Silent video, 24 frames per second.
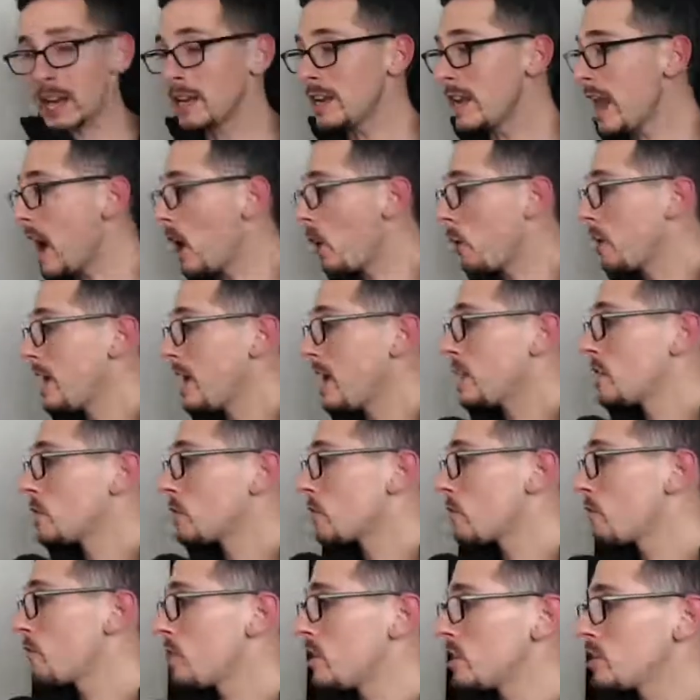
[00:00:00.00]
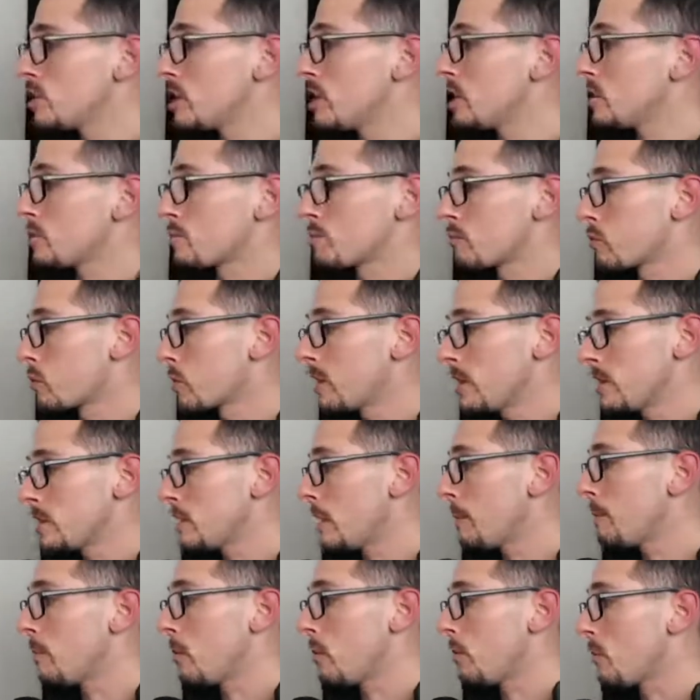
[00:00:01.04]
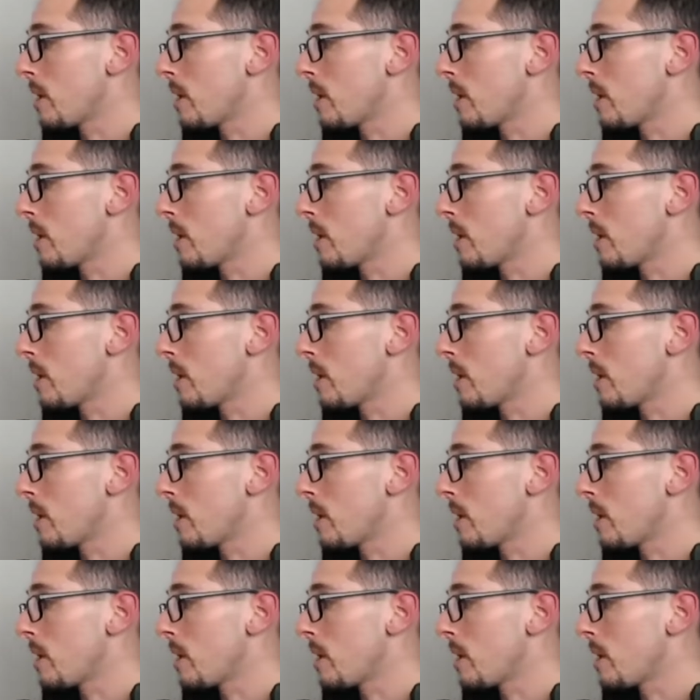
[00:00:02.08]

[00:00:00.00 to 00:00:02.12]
Now, in the revision is pretty simple,